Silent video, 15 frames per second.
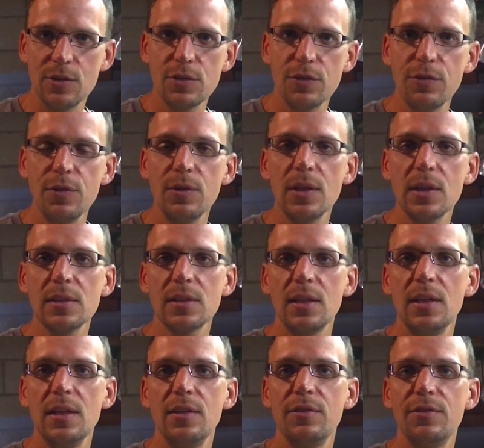There's a few things I
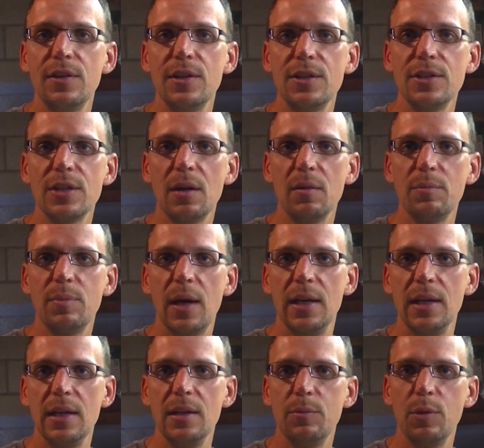need to finish up. I
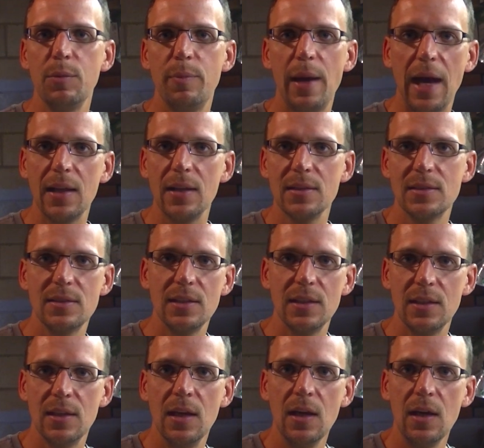need to put ballast
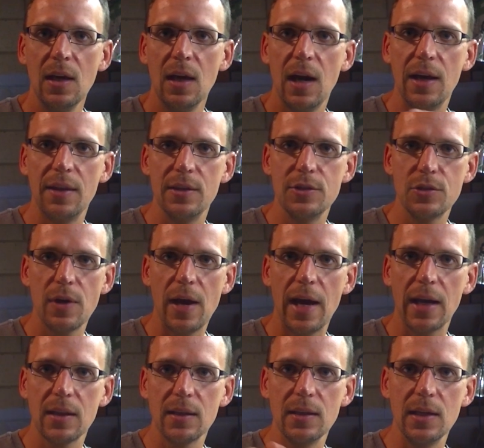in on the
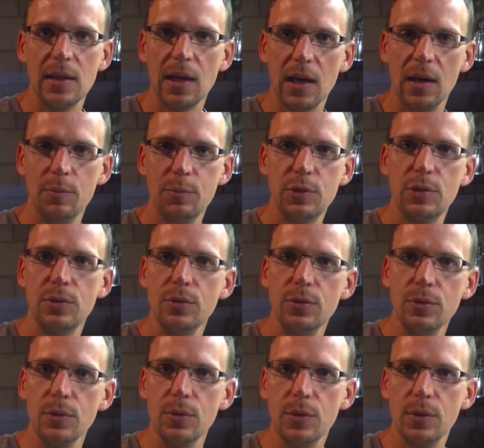track leading up
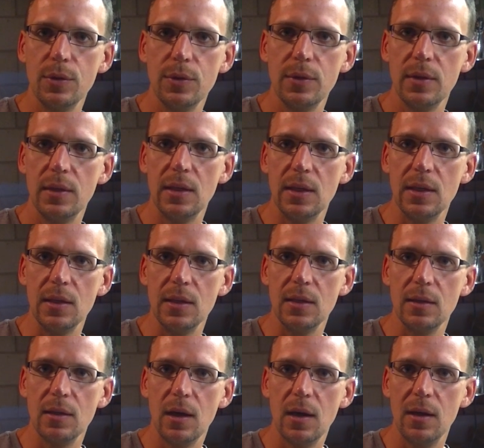to the
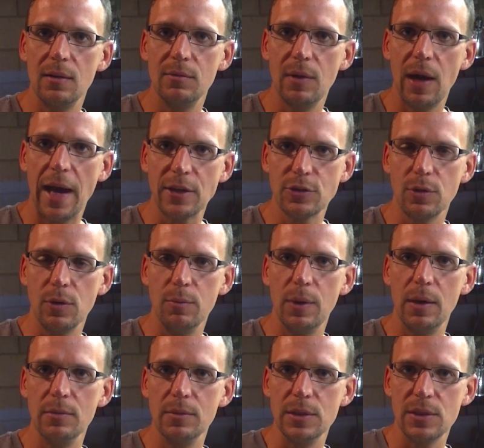uh, actual
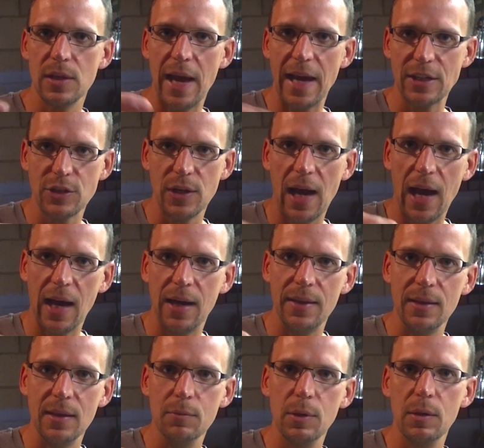abutments, actually on
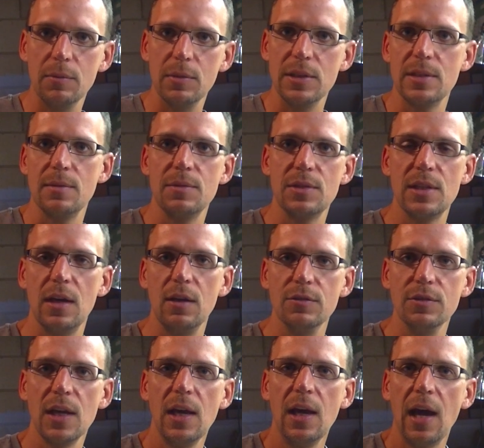the abutments
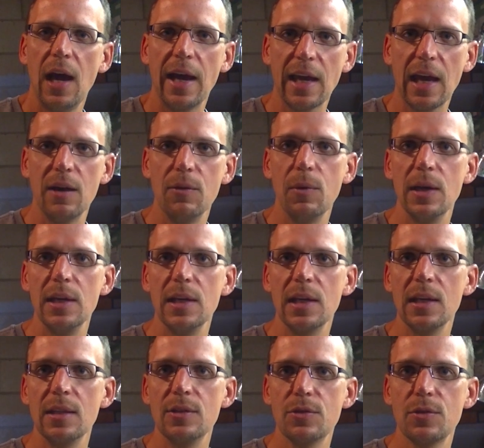themselves. I kind of wanted to
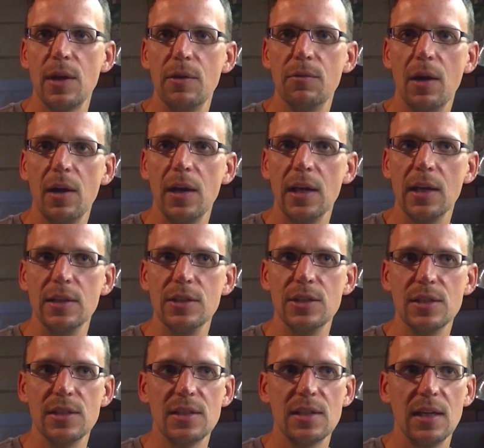get the train running and
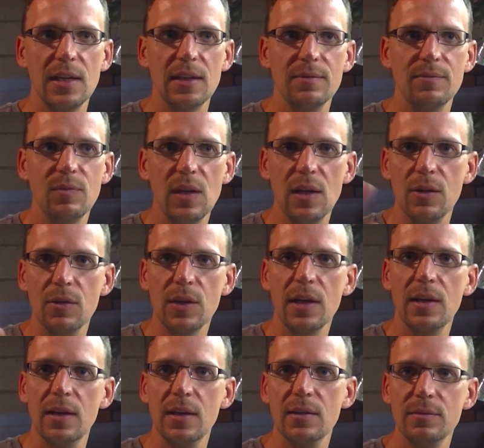just, uh, you know,
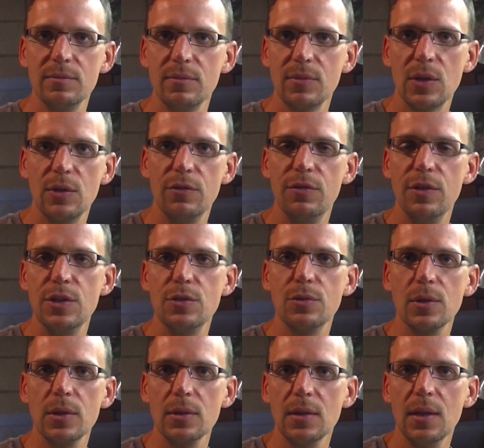get a good
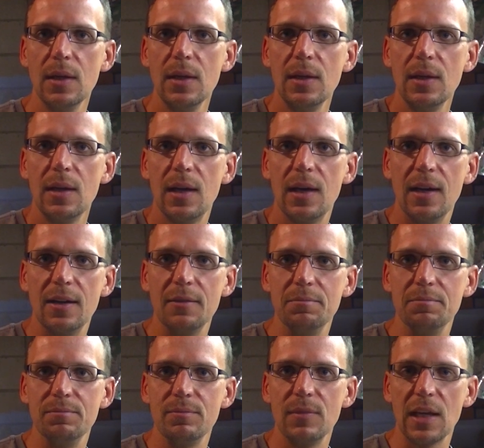visual.
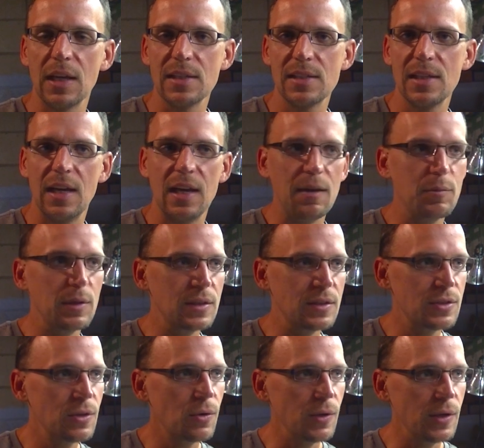Um, like I said, I've been
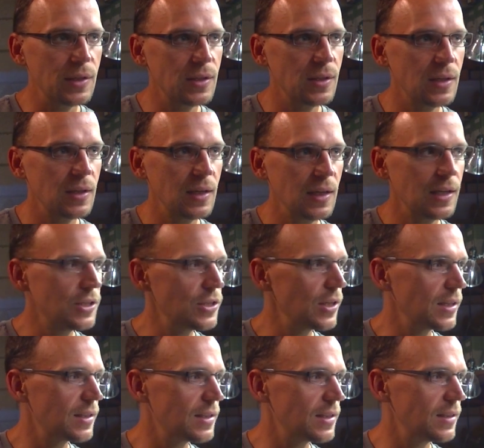so in,
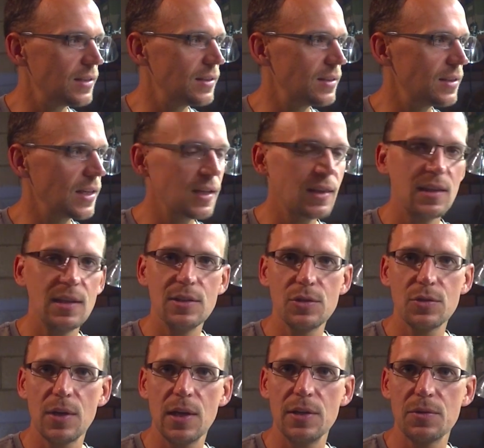itching to, to get these
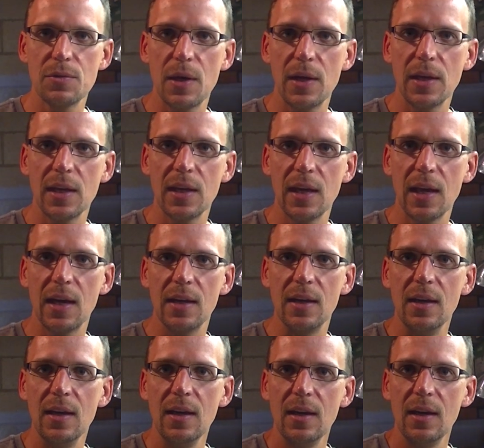trains running again
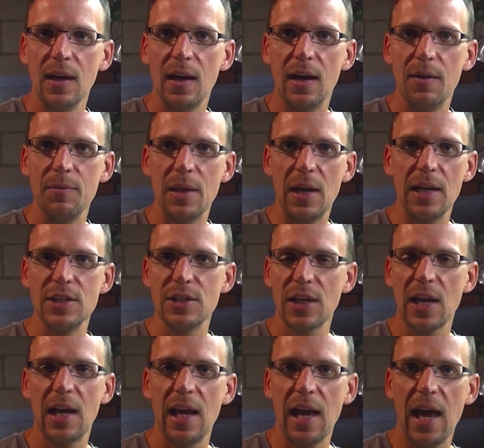um, that I just
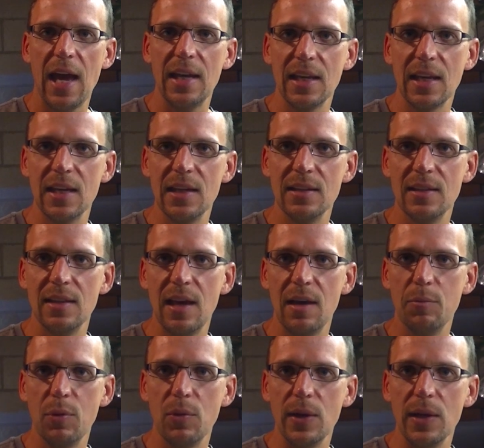kind of had to get it to
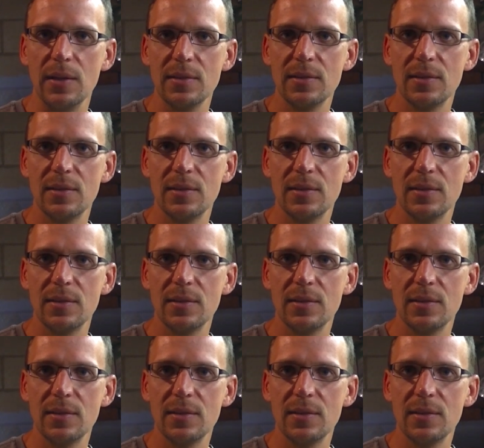that point.